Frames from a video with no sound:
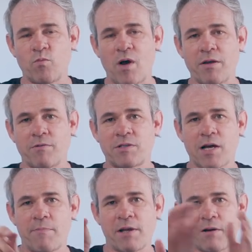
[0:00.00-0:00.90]
while you were
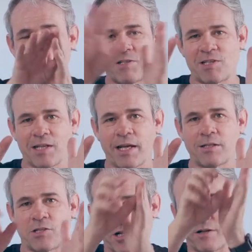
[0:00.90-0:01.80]
typing it would
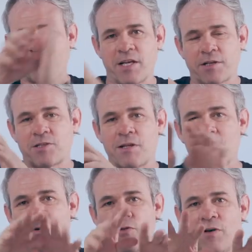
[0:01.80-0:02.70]
select a chunk of text and then
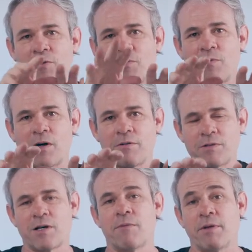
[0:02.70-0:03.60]
move it while you were
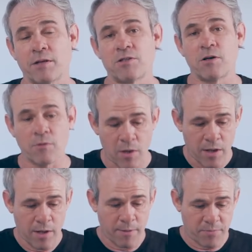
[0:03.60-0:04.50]
typing so
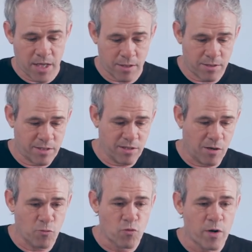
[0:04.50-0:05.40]
that's
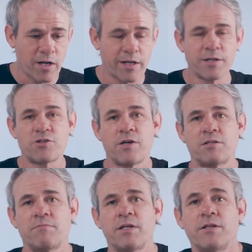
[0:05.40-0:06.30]
not really an issue it
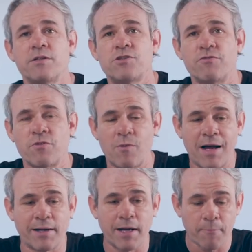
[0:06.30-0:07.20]
hasn't been an issue for a
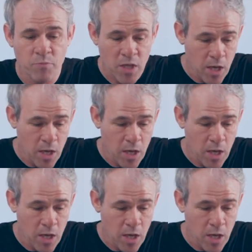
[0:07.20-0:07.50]
while now